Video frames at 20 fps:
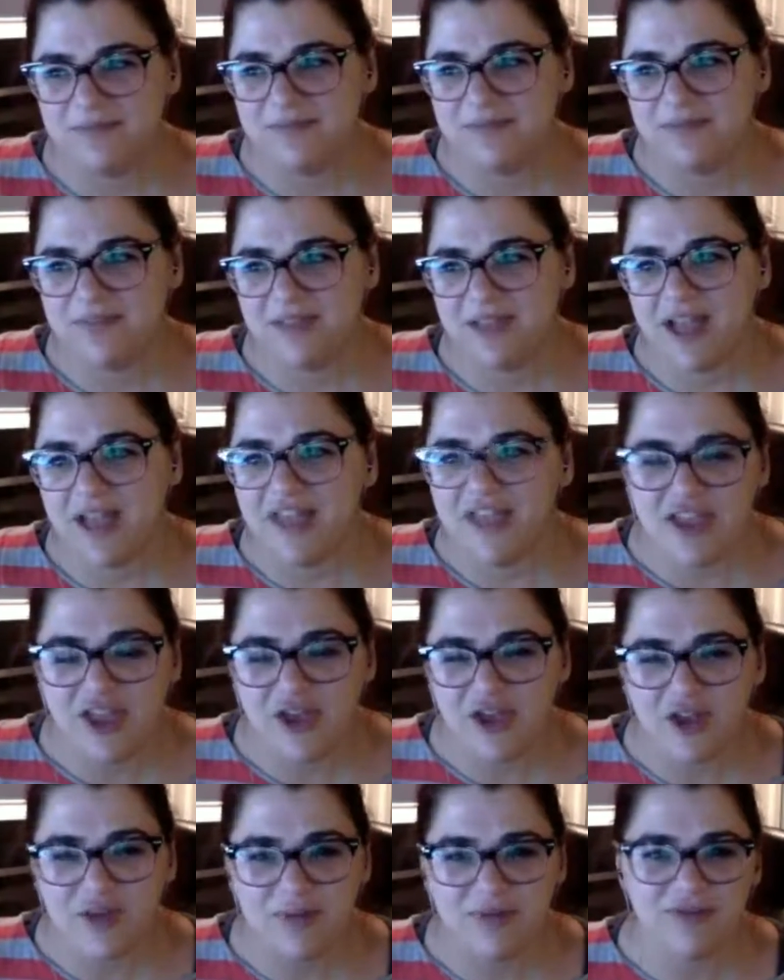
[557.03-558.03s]
I think it
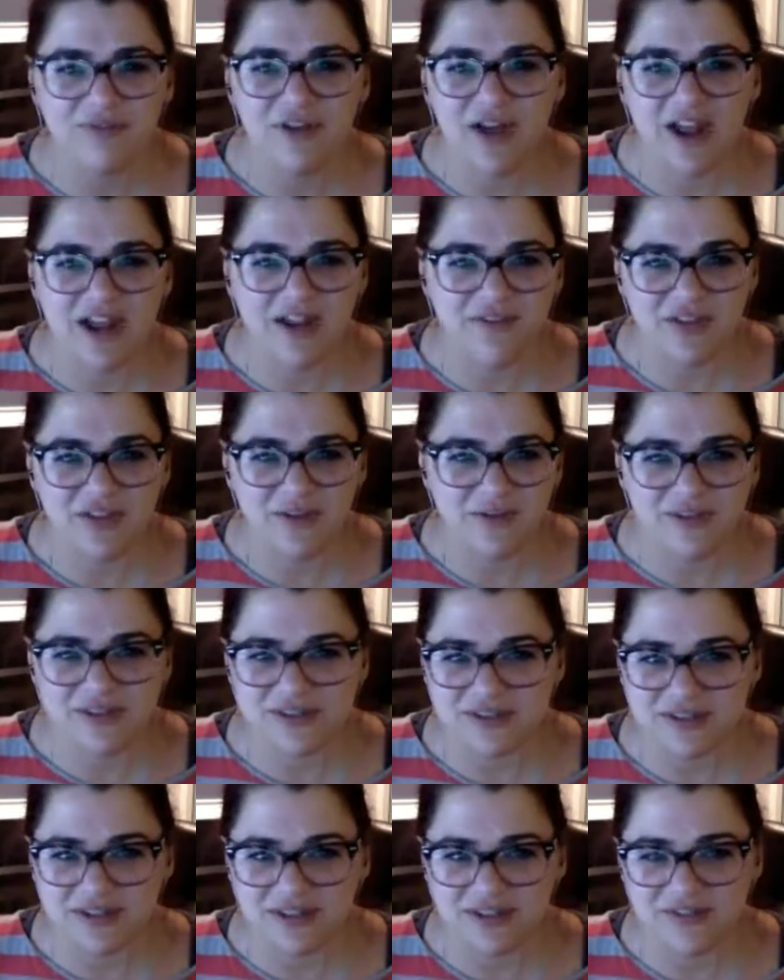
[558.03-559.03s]
could have been fine if
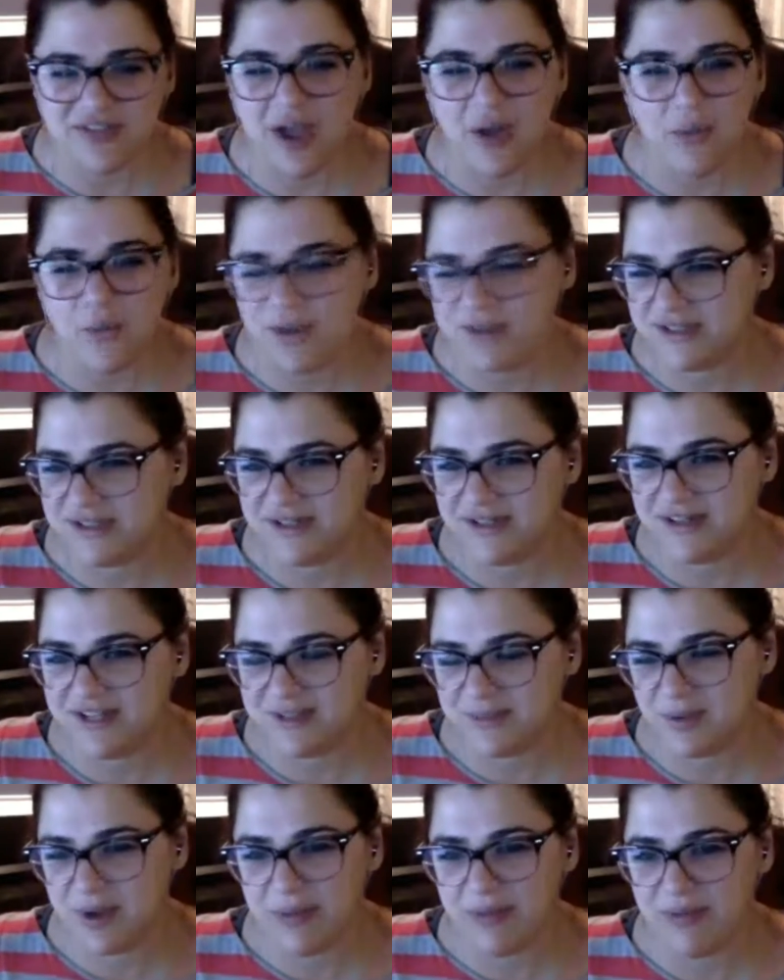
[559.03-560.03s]
that wasn't his
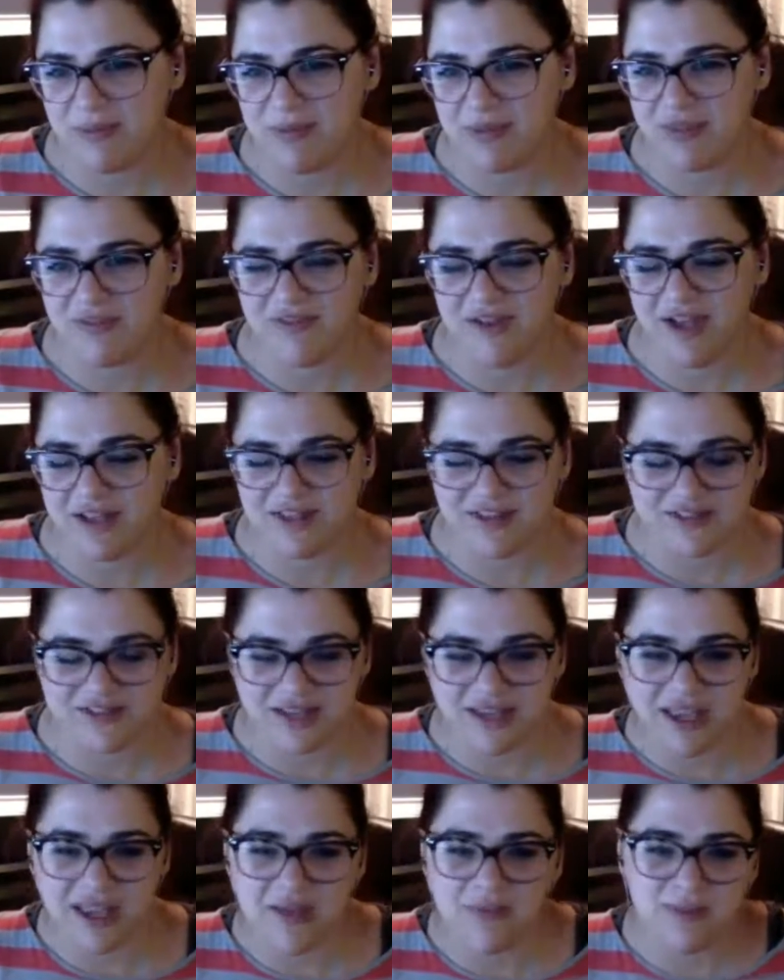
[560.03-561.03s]
problem, but the fact that he's like
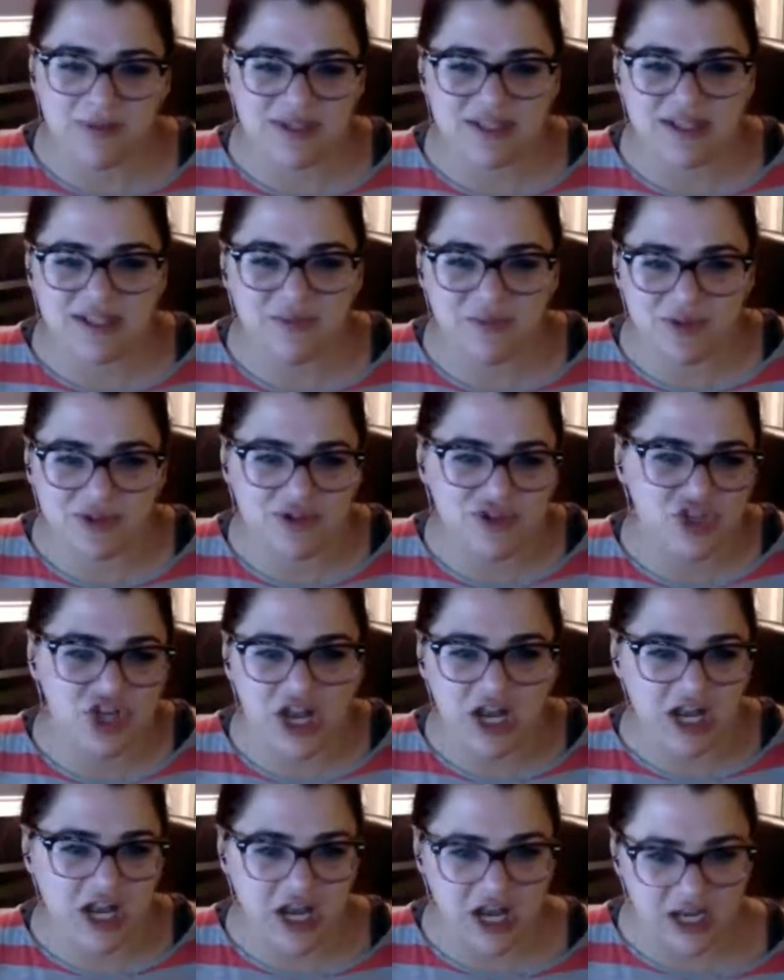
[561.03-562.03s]
impotent with
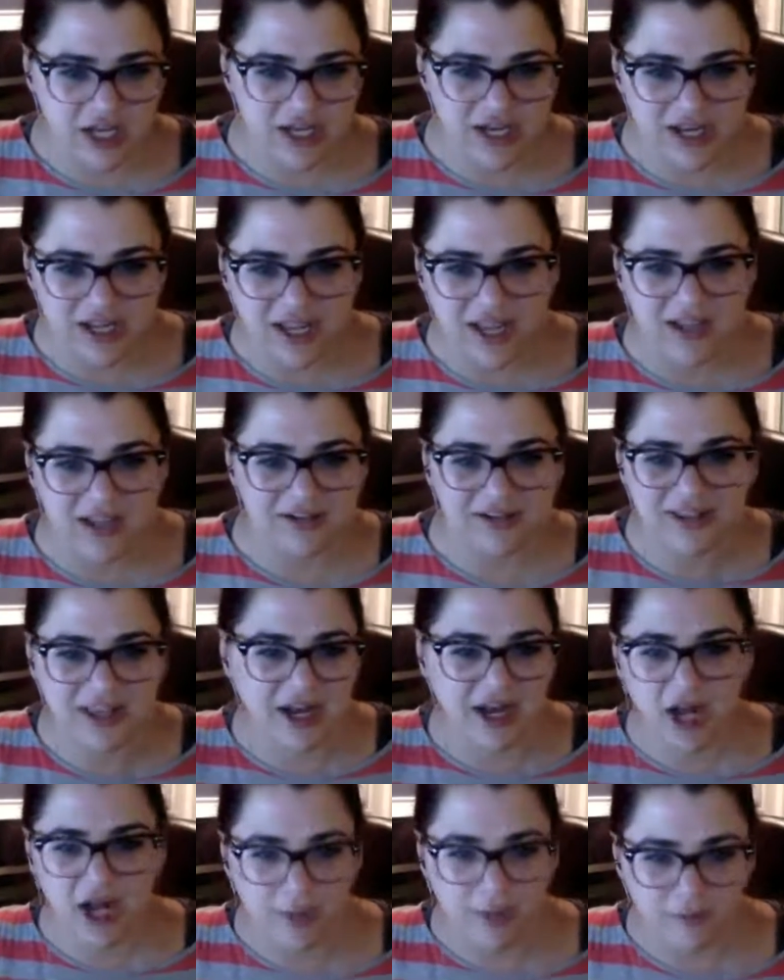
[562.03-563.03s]
Jenny and he can't get it
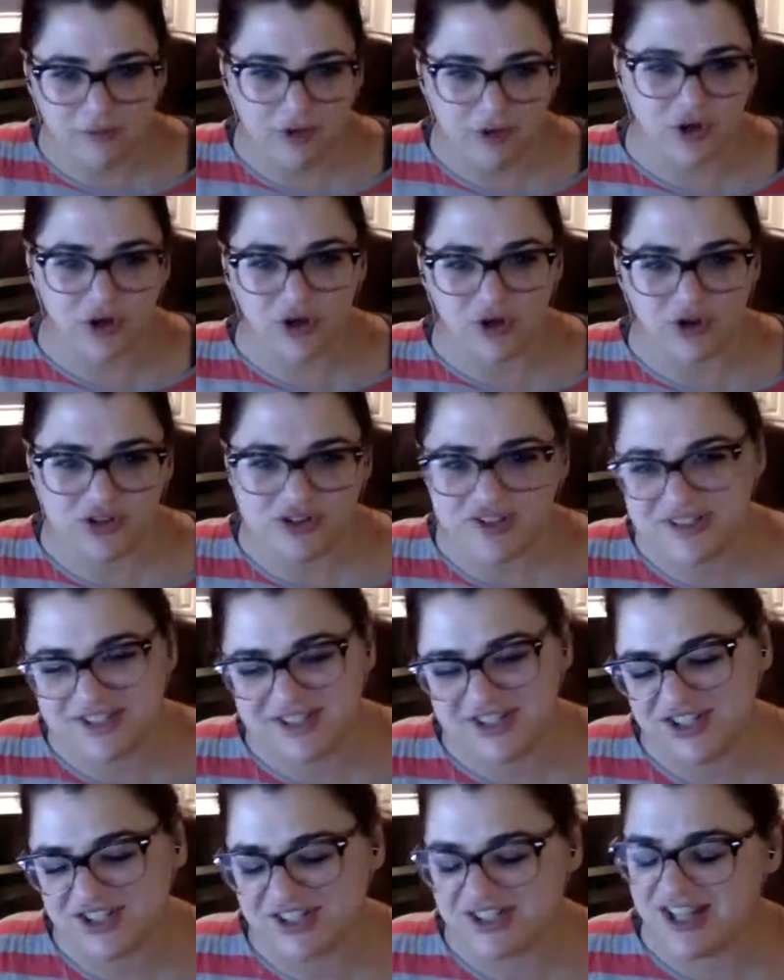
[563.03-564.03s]
up for girls,
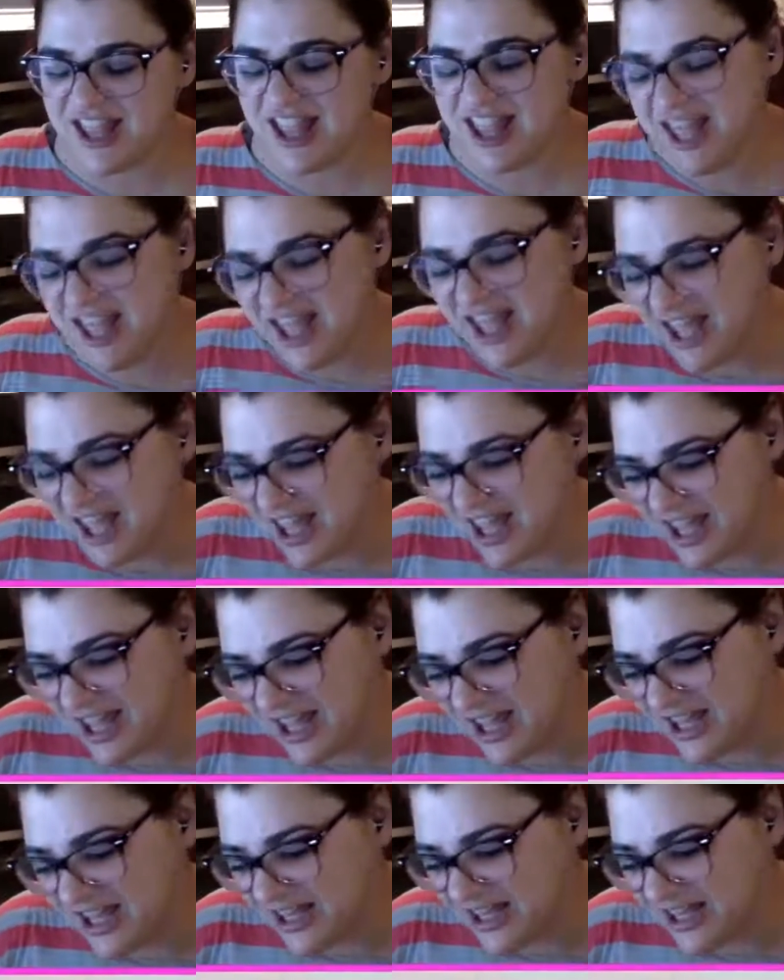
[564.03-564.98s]
I